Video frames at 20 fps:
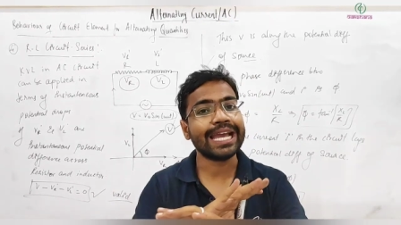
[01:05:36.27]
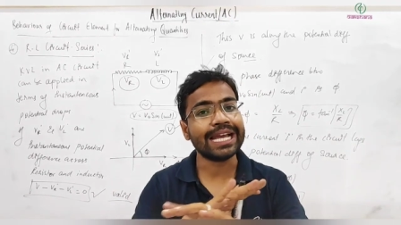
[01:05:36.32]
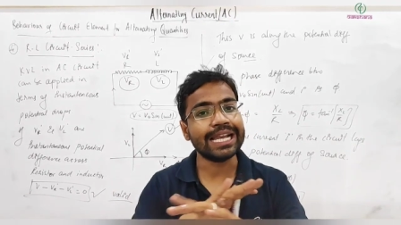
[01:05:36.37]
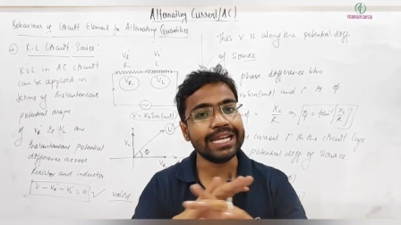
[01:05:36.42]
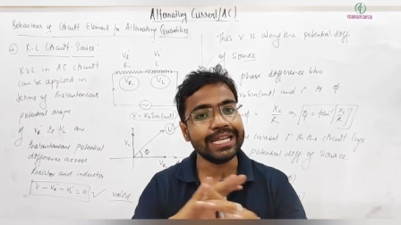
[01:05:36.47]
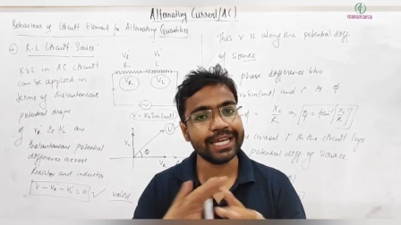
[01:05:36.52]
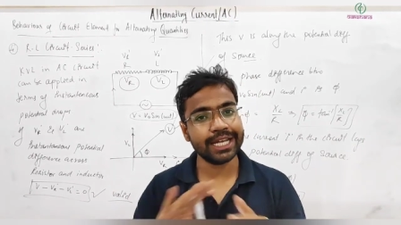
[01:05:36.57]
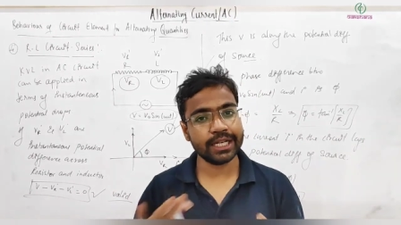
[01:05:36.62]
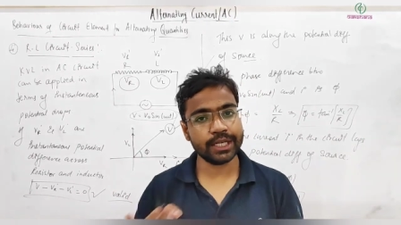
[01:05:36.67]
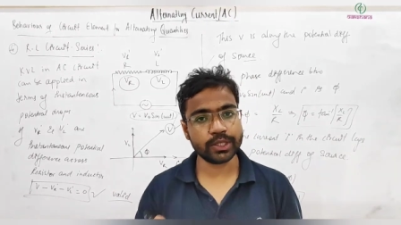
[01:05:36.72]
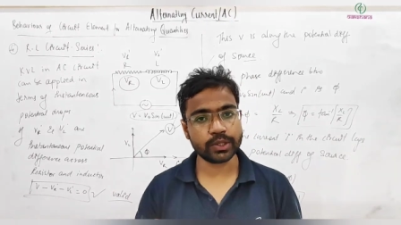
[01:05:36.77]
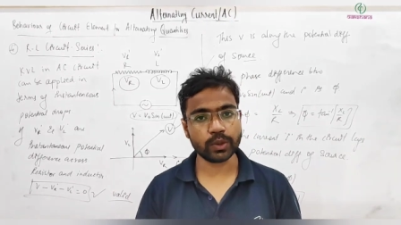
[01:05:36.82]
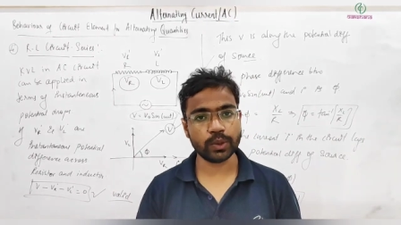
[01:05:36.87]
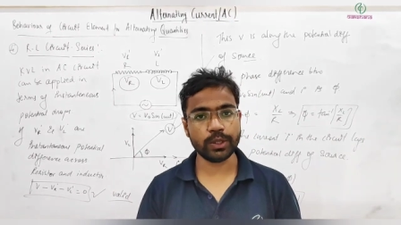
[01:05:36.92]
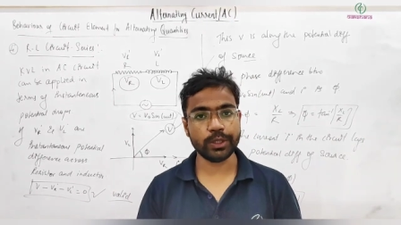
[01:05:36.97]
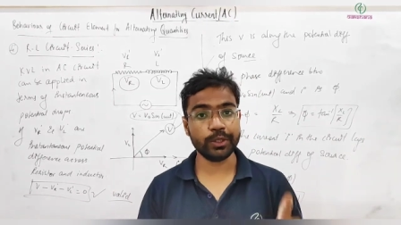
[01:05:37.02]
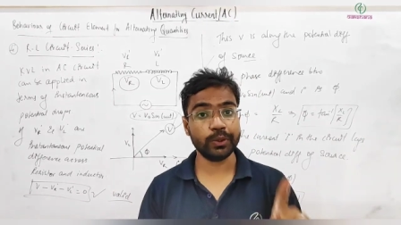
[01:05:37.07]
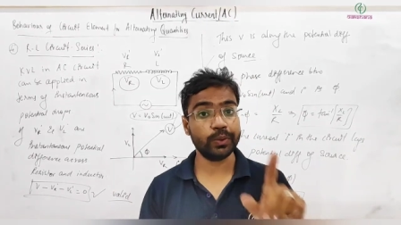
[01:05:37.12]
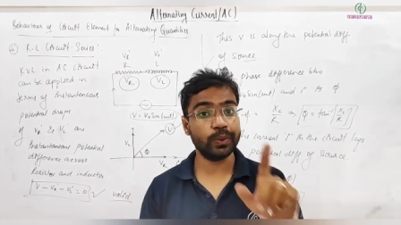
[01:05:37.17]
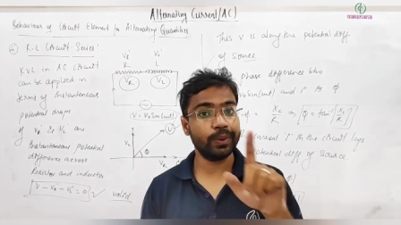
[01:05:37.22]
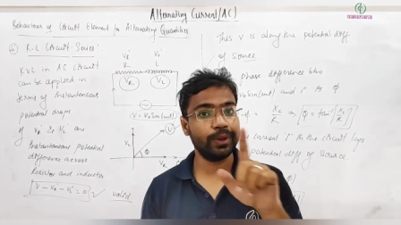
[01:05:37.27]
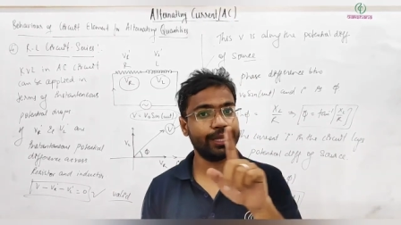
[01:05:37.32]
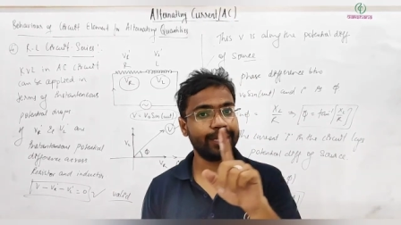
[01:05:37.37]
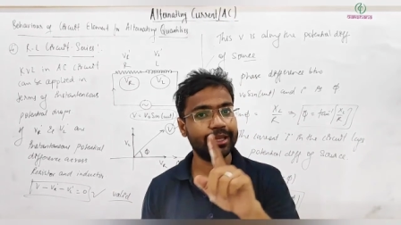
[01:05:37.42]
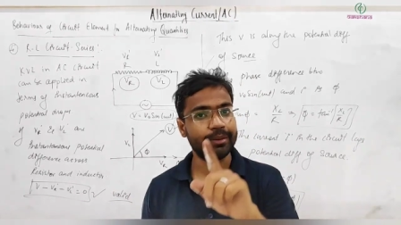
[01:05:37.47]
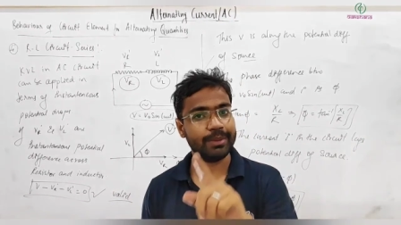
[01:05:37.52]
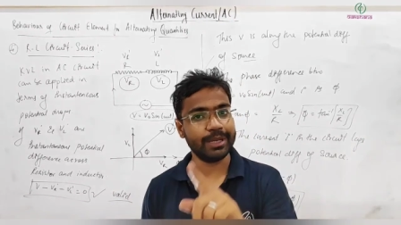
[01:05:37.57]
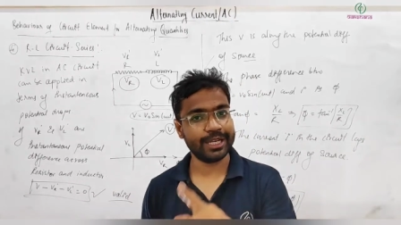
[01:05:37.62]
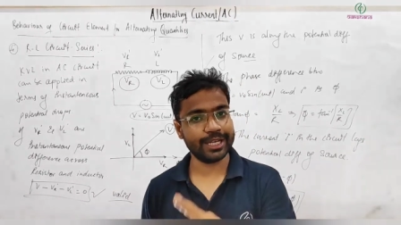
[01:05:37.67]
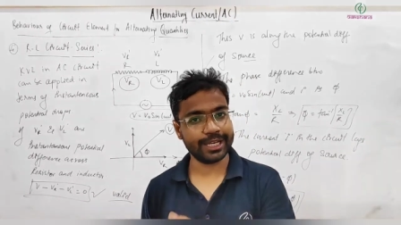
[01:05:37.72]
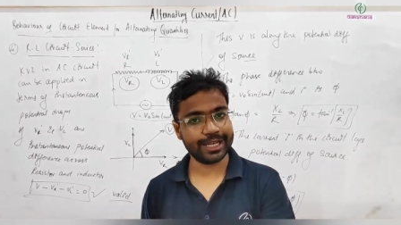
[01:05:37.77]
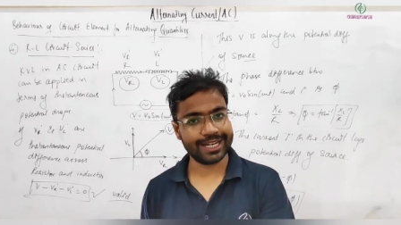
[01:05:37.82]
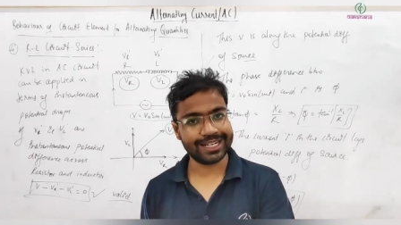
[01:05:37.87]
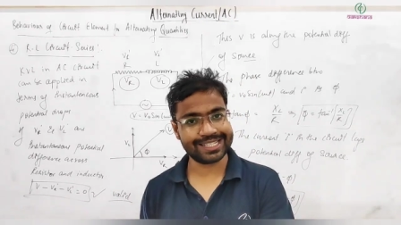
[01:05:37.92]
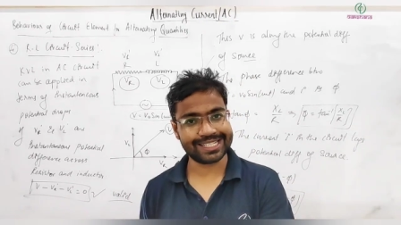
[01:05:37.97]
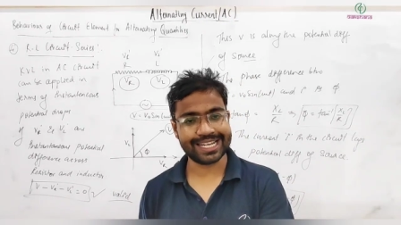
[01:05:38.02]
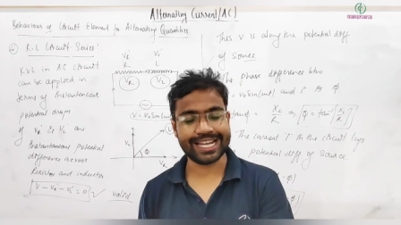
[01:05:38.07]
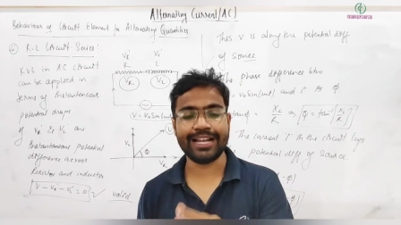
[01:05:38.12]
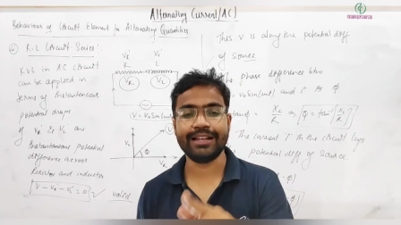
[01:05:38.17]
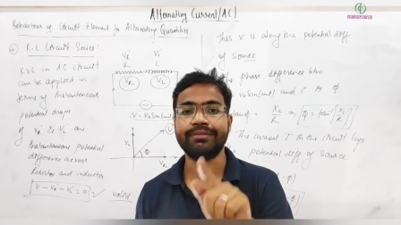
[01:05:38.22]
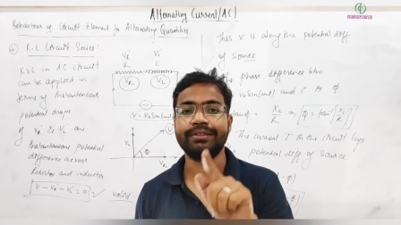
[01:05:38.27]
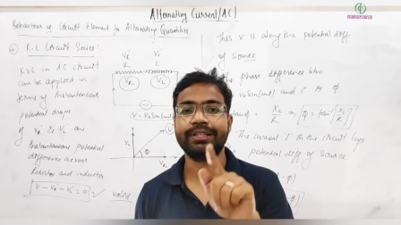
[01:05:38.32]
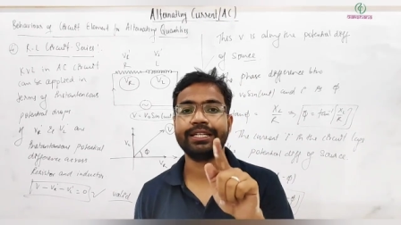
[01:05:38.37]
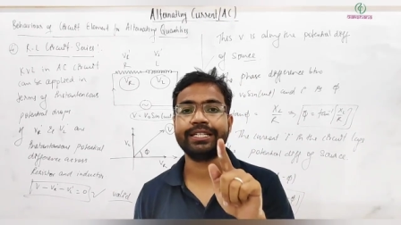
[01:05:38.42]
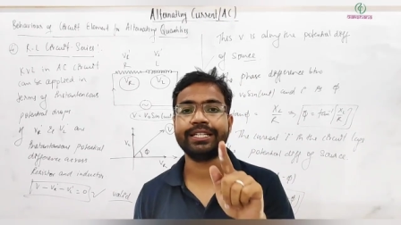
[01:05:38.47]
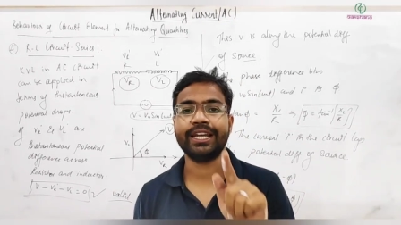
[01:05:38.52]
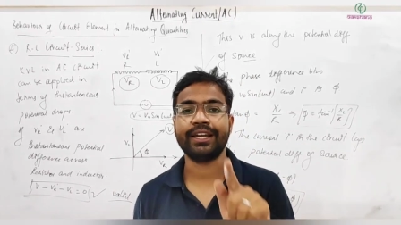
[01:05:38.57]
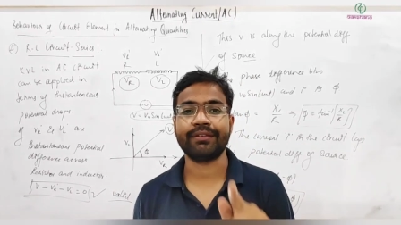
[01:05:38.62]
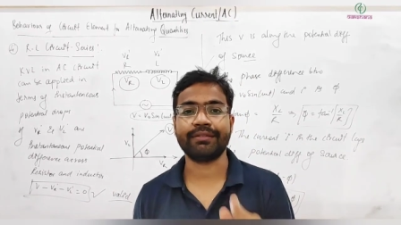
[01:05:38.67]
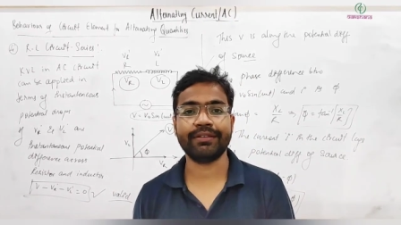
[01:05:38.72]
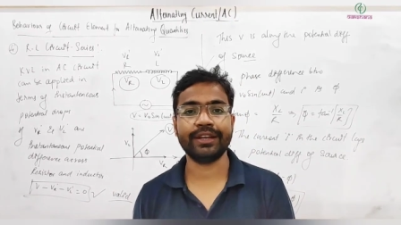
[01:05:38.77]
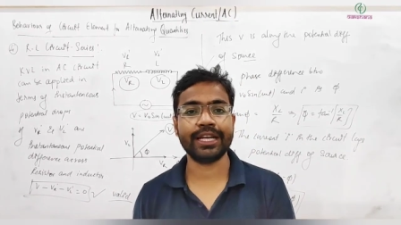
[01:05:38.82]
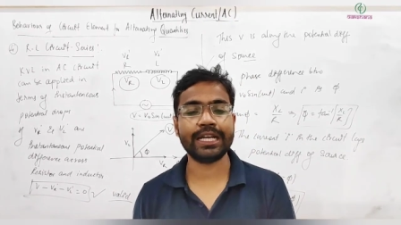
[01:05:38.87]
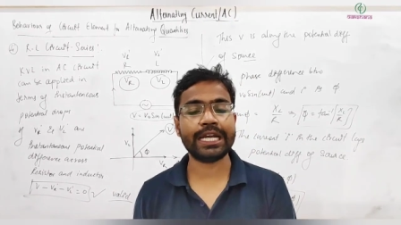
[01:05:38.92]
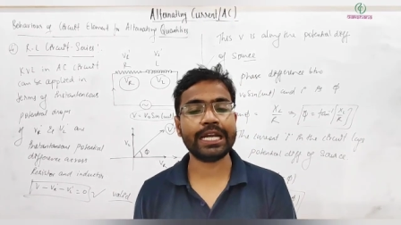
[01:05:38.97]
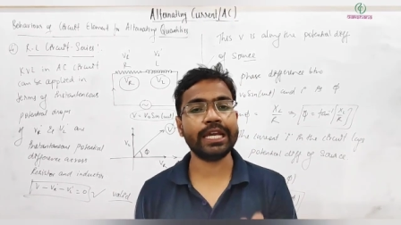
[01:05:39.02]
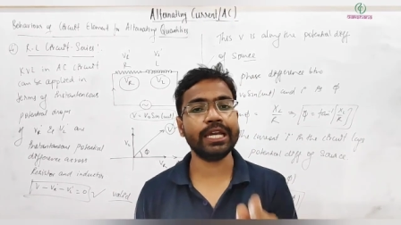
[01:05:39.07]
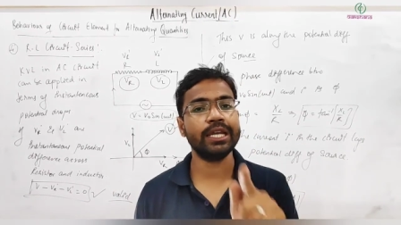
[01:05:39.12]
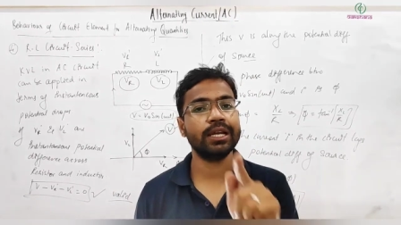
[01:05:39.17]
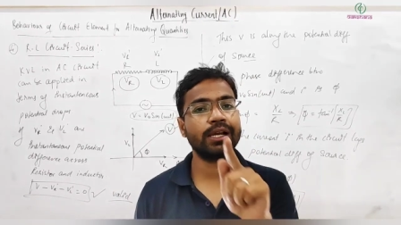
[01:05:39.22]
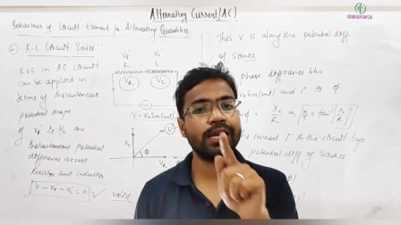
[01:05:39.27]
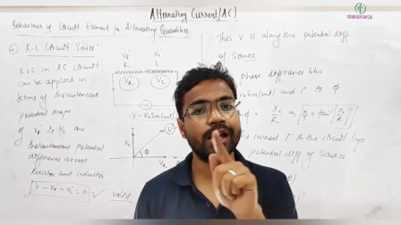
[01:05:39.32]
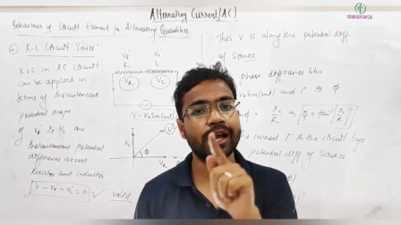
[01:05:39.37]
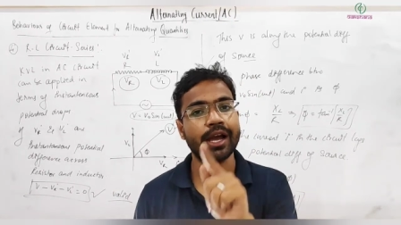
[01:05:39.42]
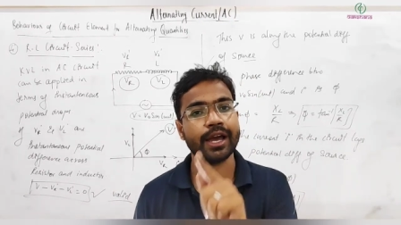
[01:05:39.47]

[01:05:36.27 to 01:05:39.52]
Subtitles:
clearly told you in the beginning itself that definitely